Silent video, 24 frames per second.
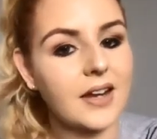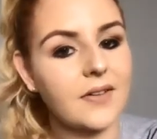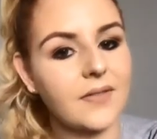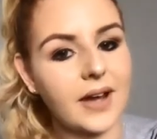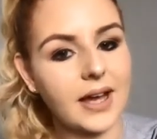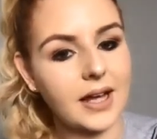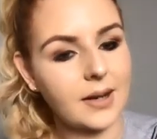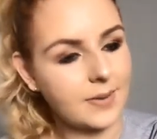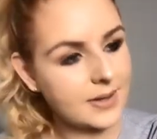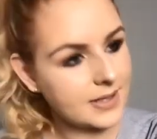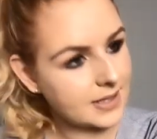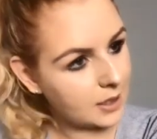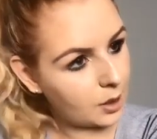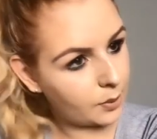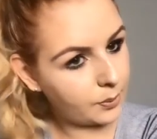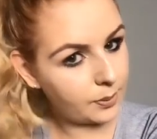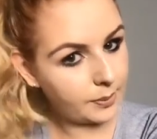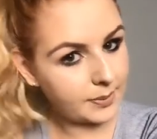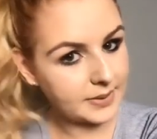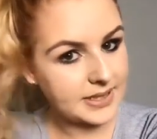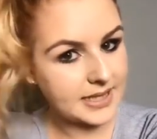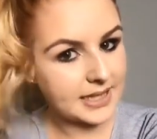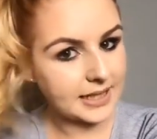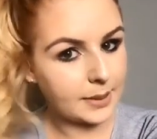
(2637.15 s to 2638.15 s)
Right, anyways, I'll
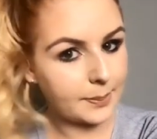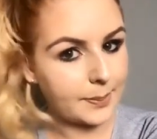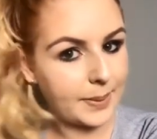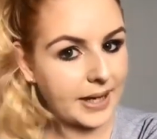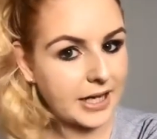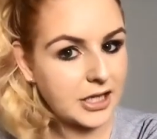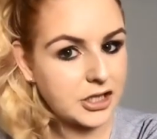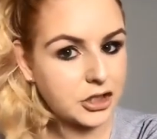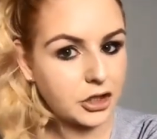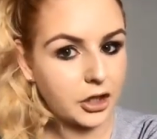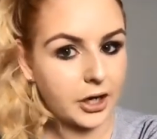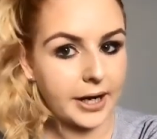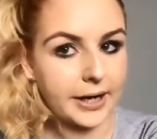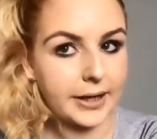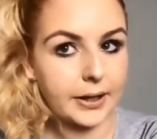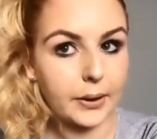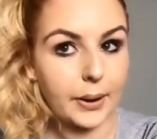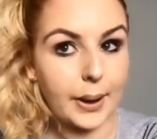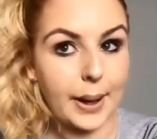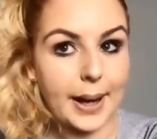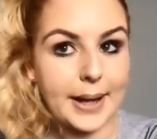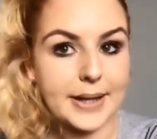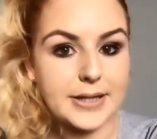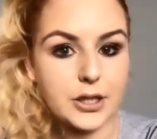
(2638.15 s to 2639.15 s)
probably take a picture and
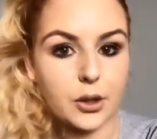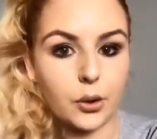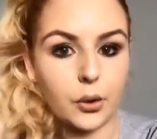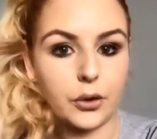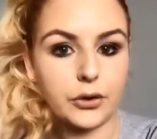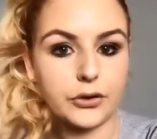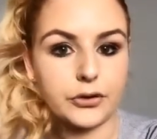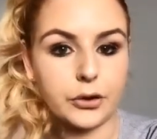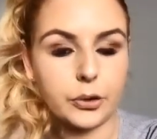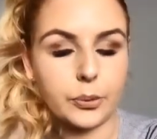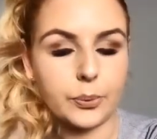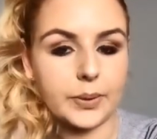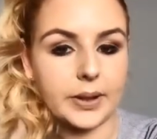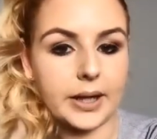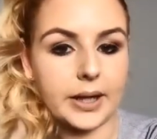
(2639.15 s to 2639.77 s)
I'll add it on to the